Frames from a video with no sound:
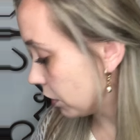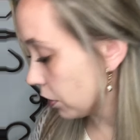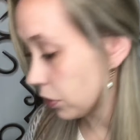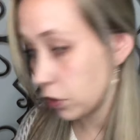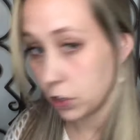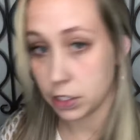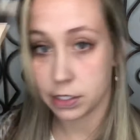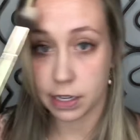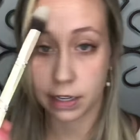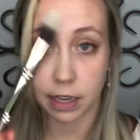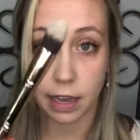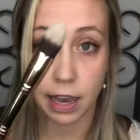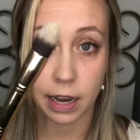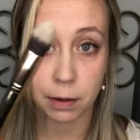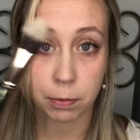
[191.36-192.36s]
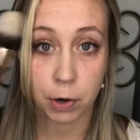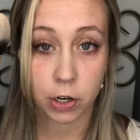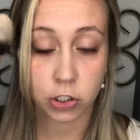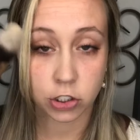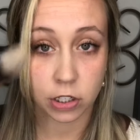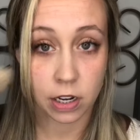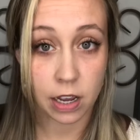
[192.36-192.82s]
the 32nd HAC
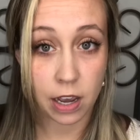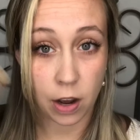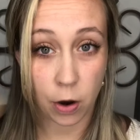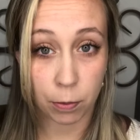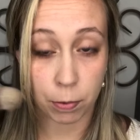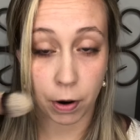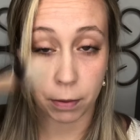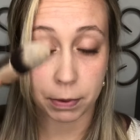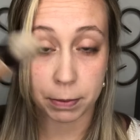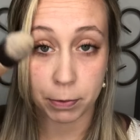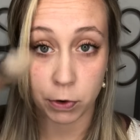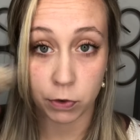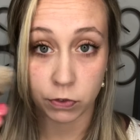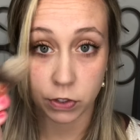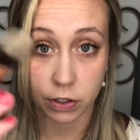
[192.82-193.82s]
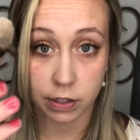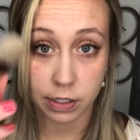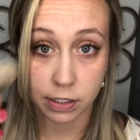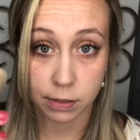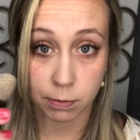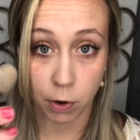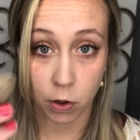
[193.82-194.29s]
brush, I'll probably move to this
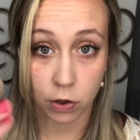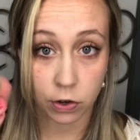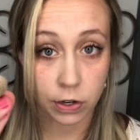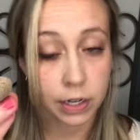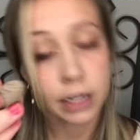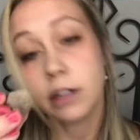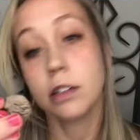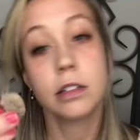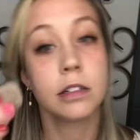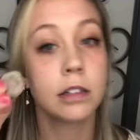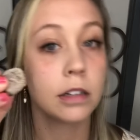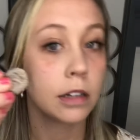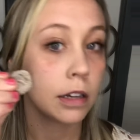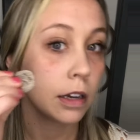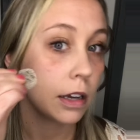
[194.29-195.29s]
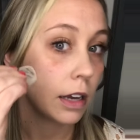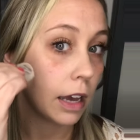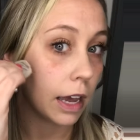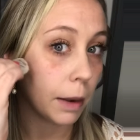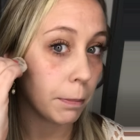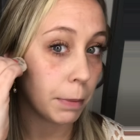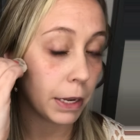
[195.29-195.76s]
smaller end
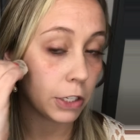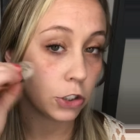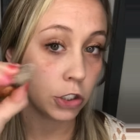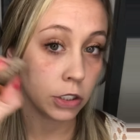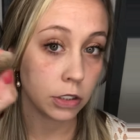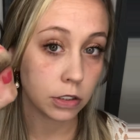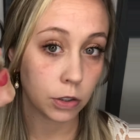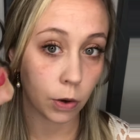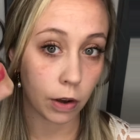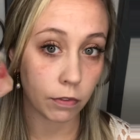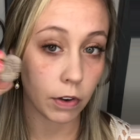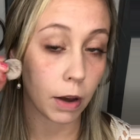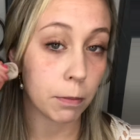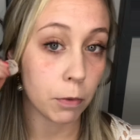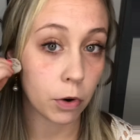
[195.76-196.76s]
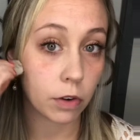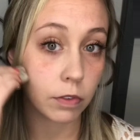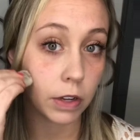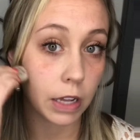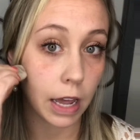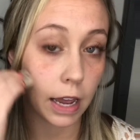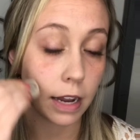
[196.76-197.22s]
and pinch it so I've got more of a
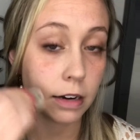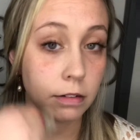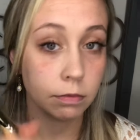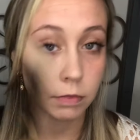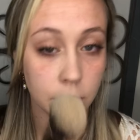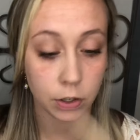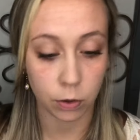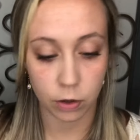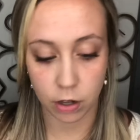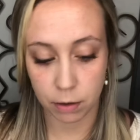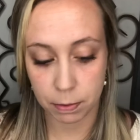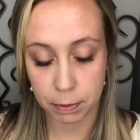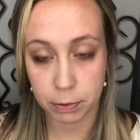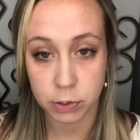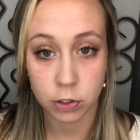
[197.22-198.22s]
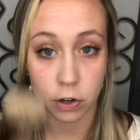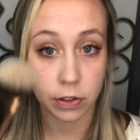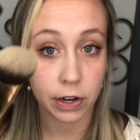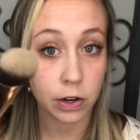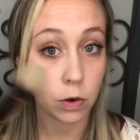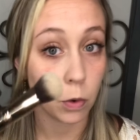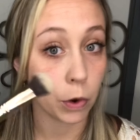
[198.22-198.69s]
line. I know a lot of people start
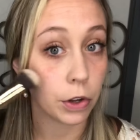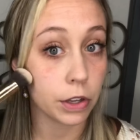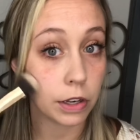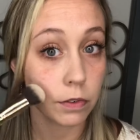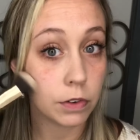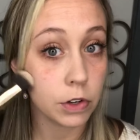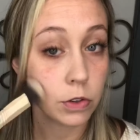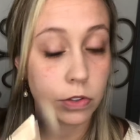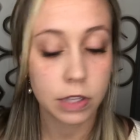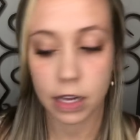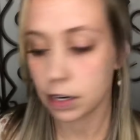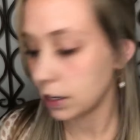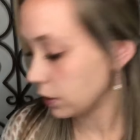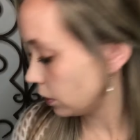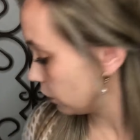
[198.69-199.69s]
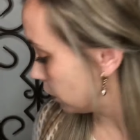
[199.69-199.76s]
there, or you could even use that end of